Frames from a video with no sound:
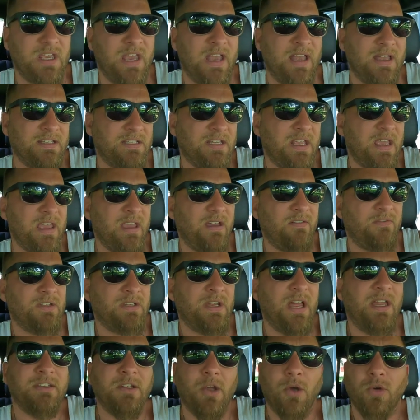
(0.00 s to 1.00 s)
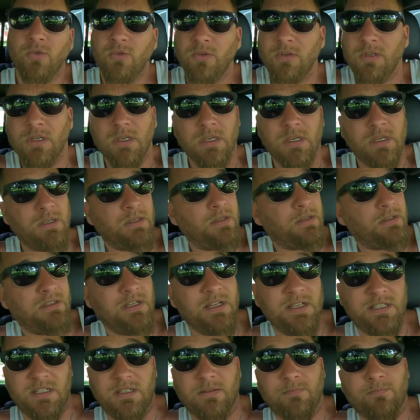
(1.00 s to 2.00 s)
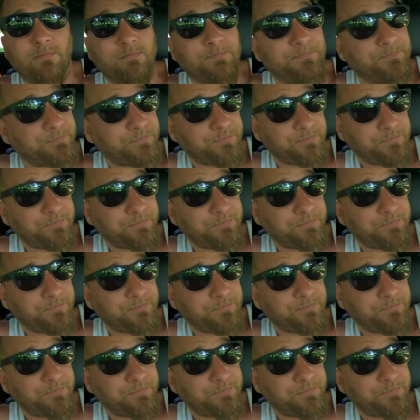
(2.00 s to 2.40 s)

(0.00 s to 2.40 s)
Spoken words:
guys have. And I know, listen,